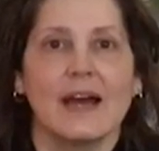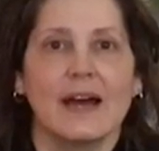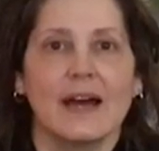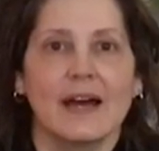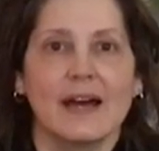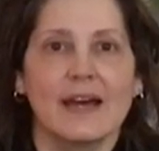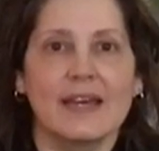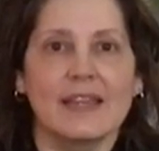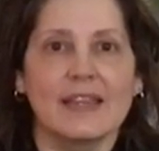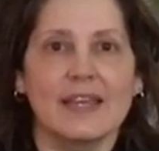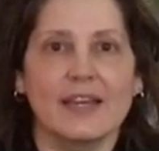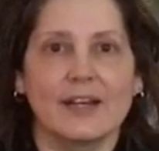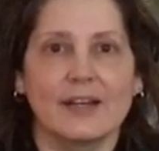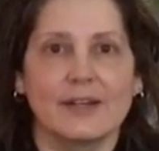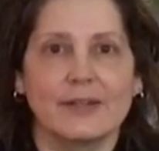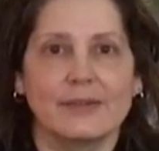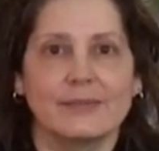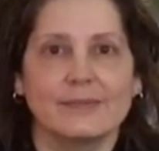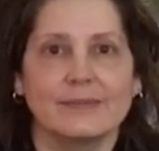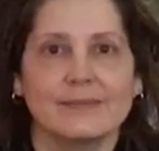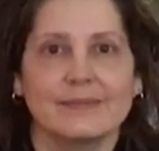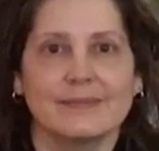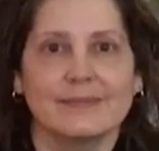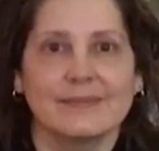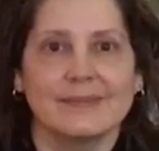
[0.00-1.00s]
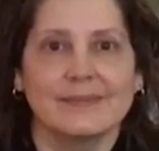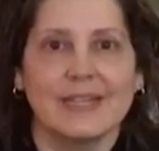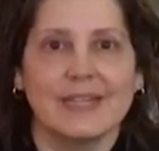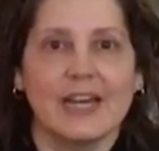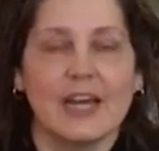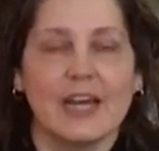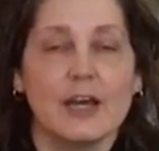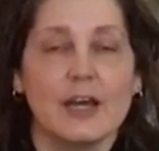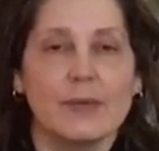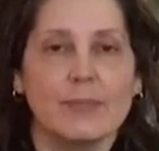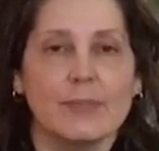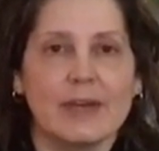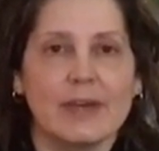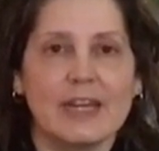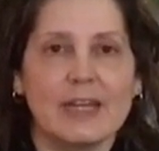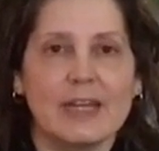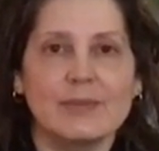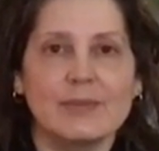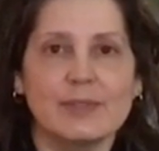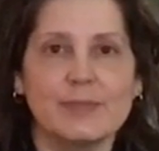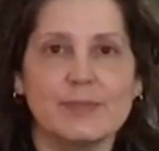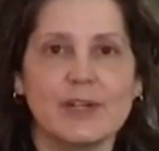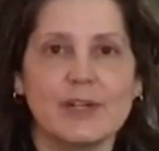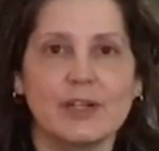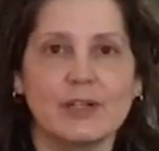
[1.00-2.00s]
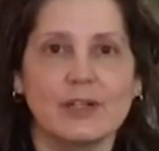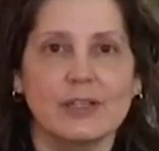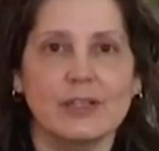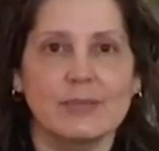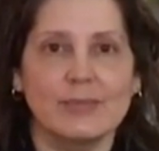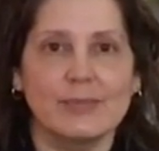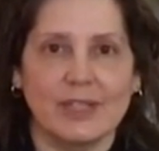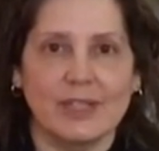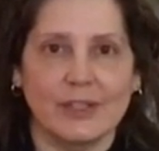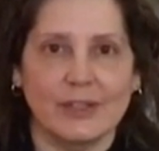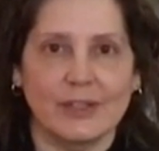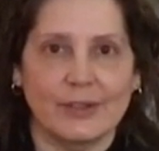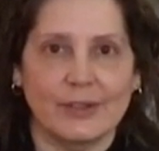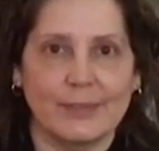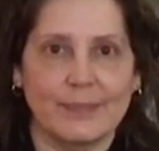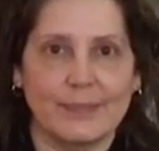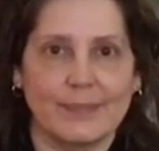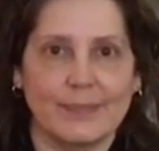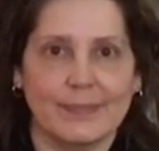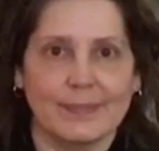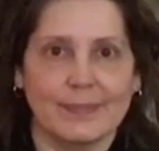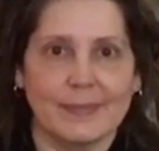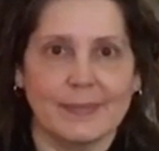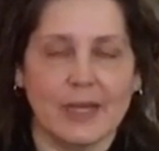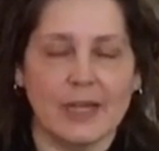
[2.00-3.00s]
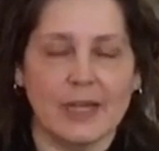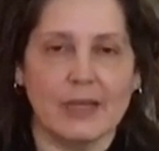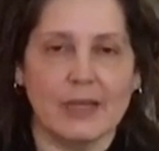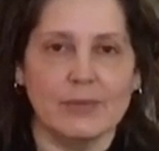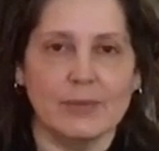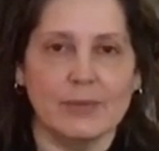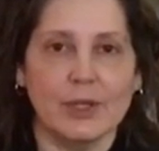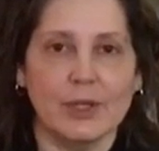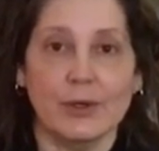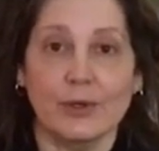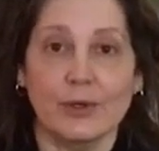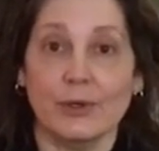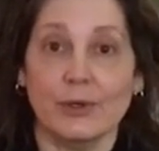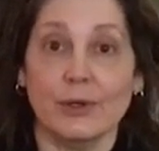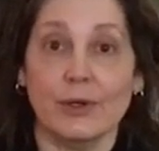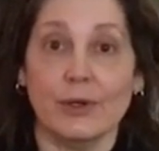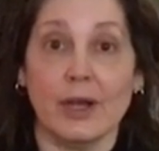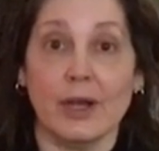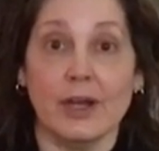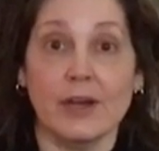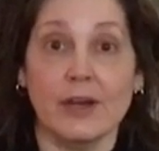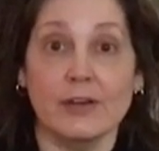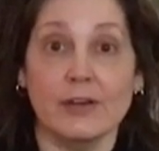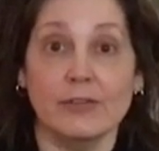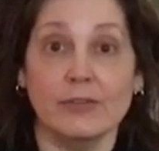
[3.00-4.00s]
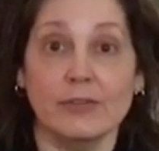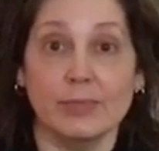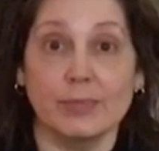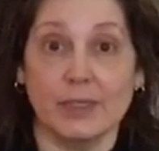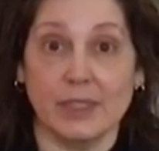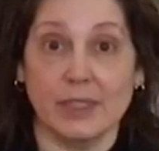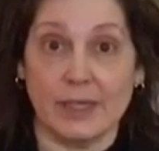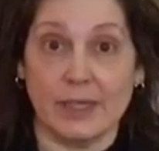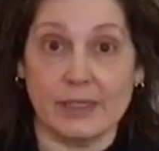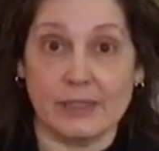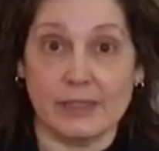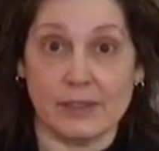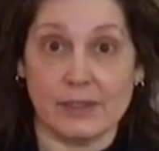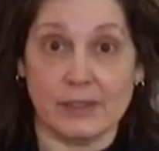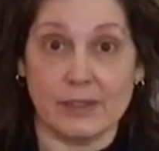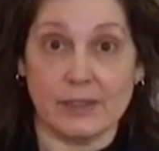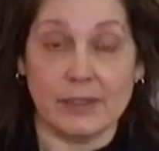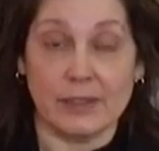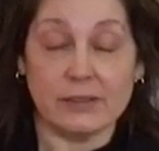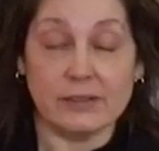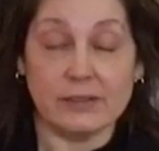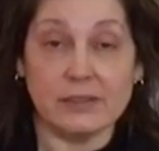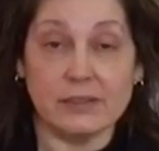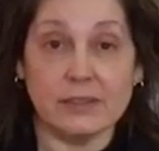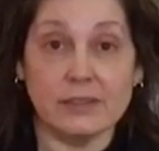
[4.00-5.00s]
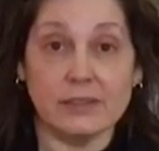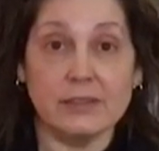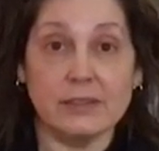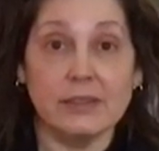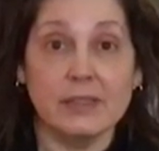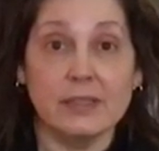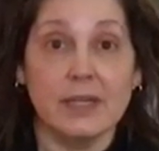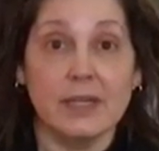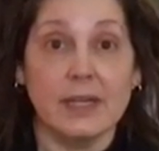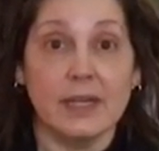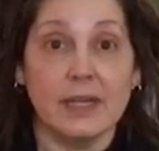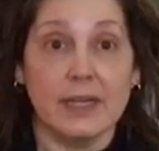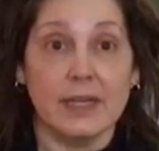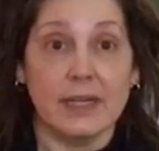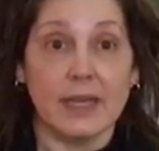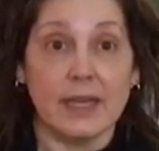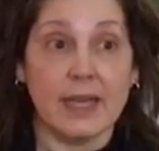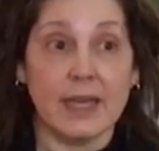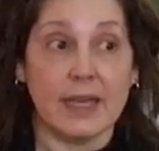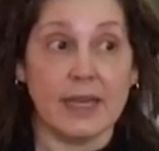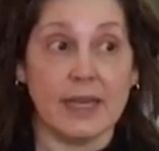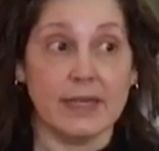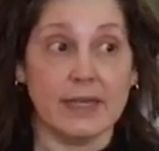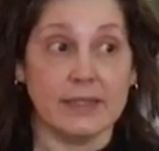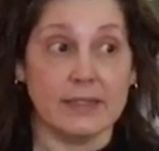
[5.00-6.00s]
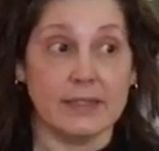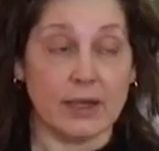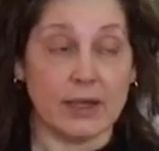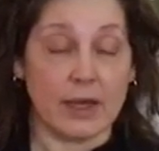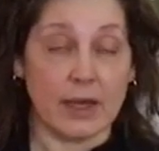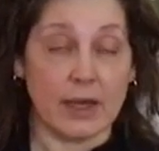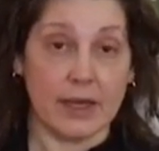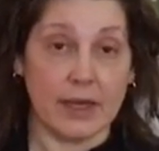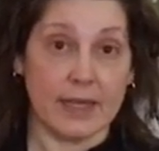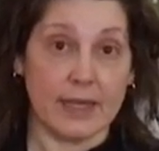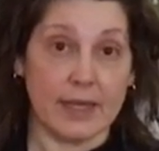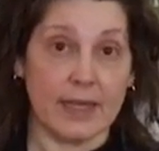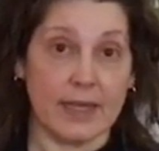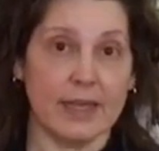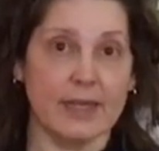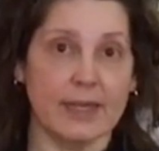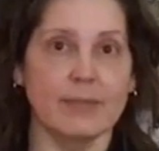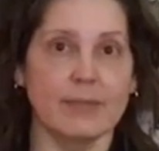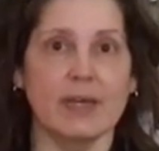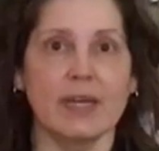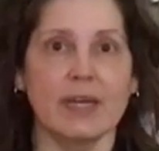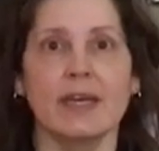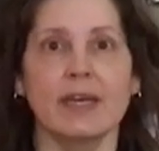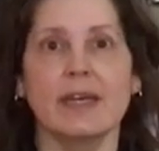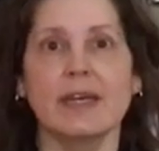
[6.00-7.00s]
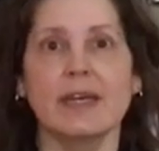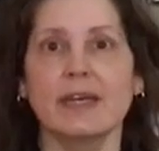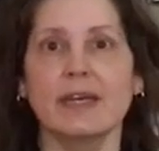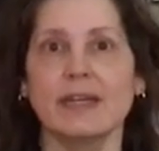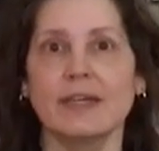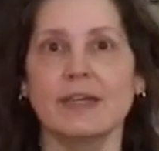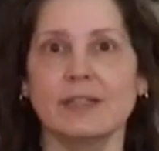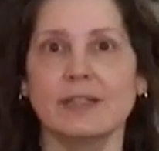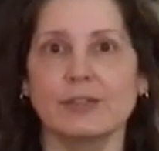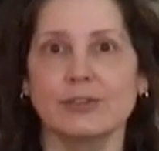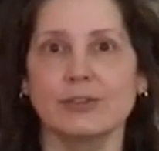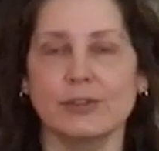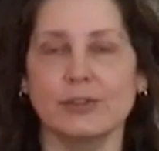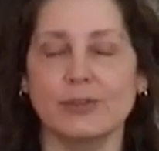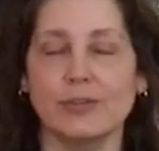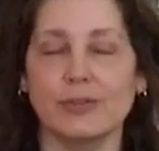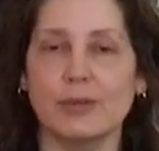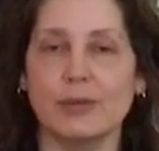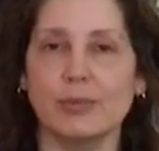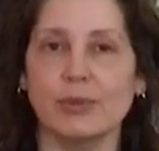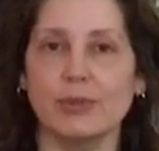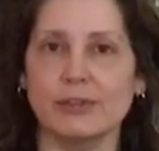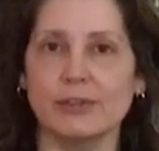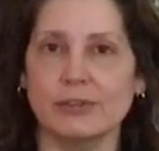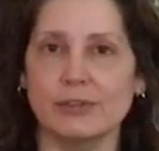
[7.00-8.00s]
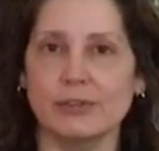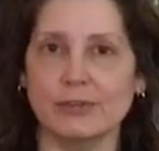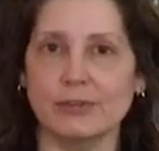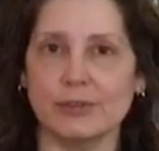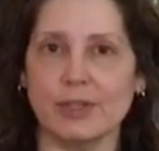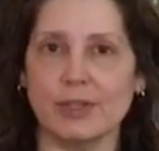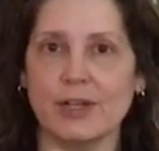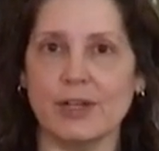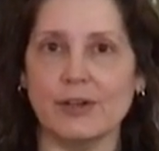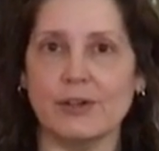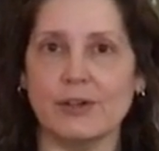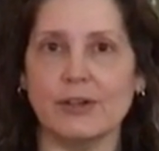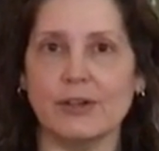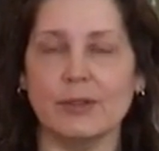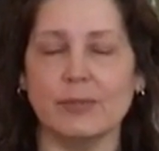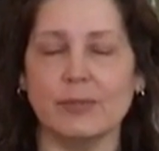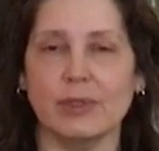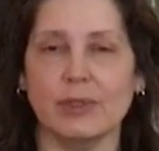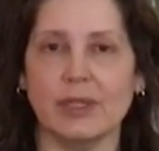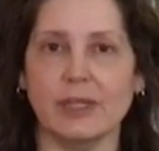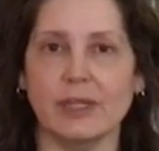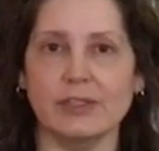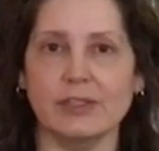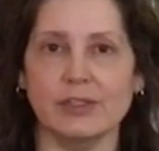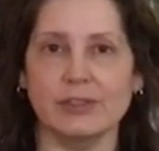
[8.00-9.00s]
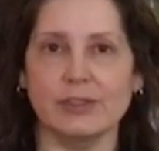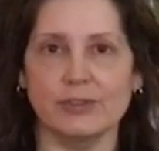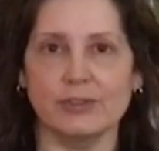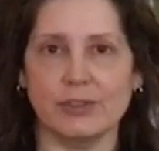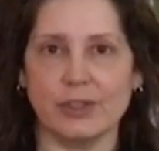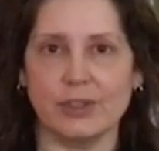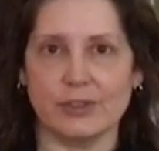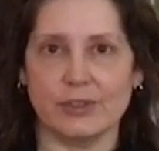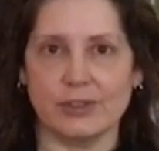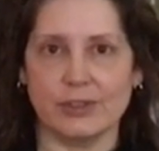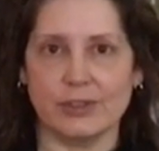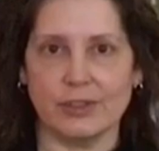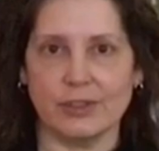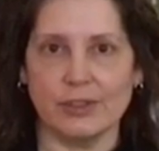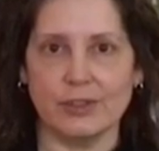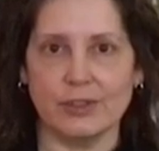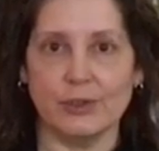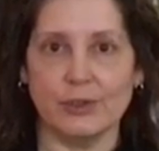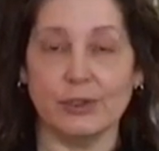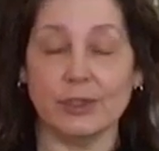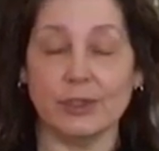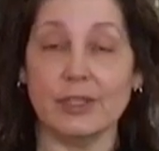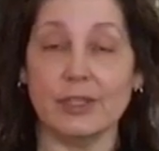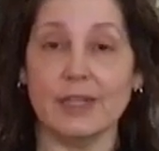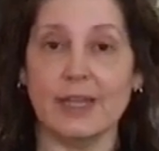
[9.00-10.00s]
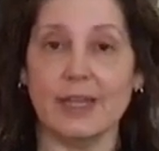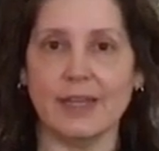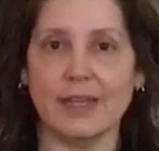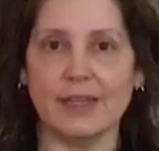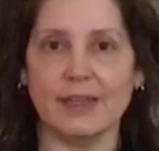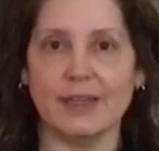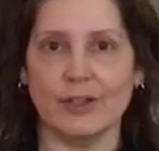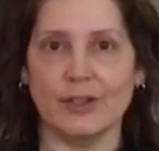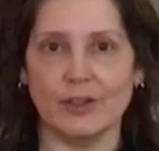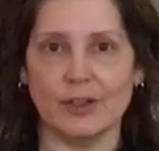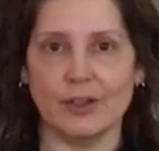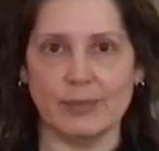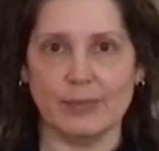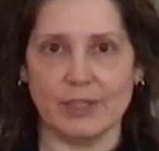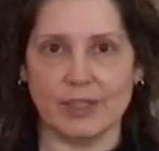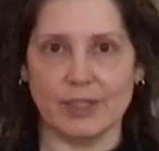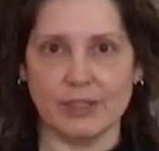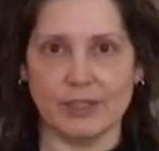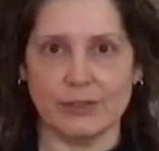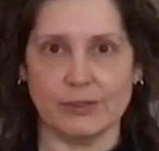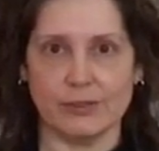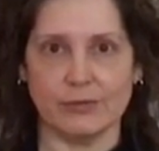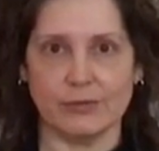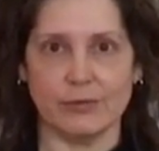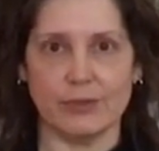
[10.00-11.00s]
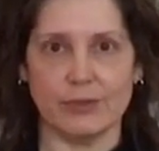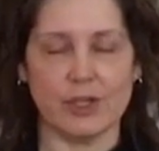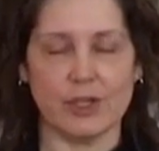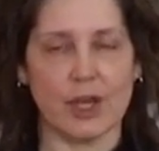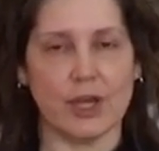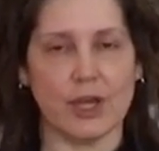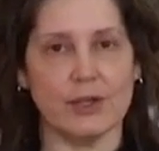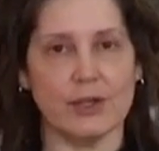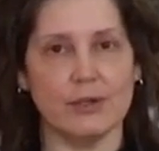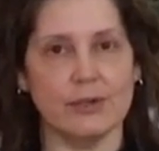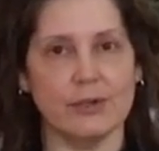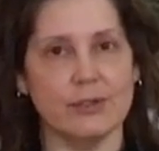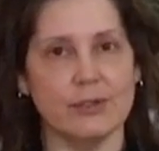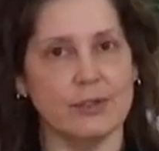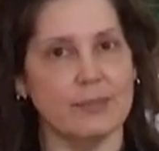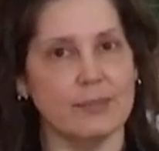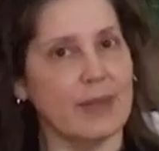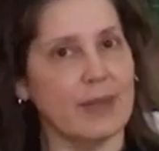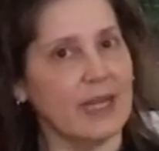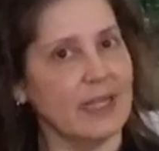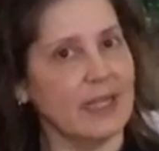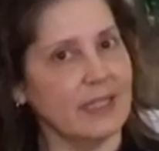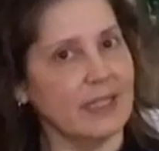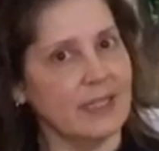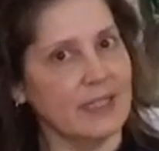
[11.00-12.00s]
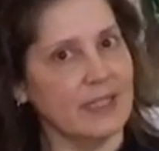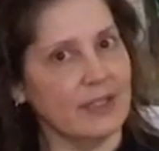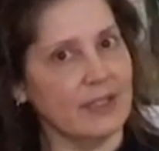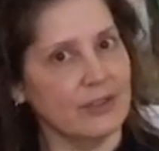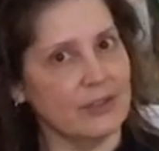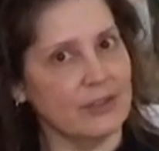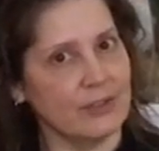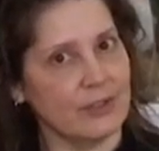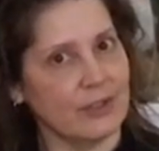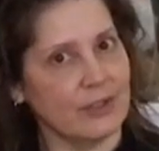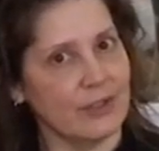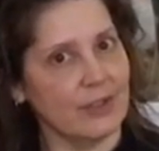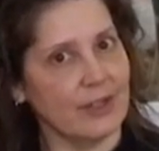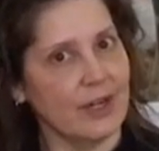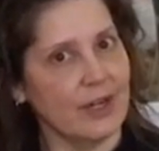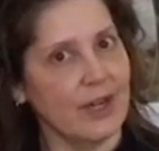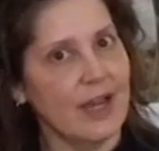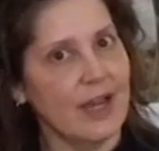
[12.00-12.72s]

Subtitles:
Hi there, my name is Marilyn Miller. I am the owner of Pilates on Hudson, and I am a certified personal trainer, a Pilates instructor, neurokinetic therapist, retired ballet dancer,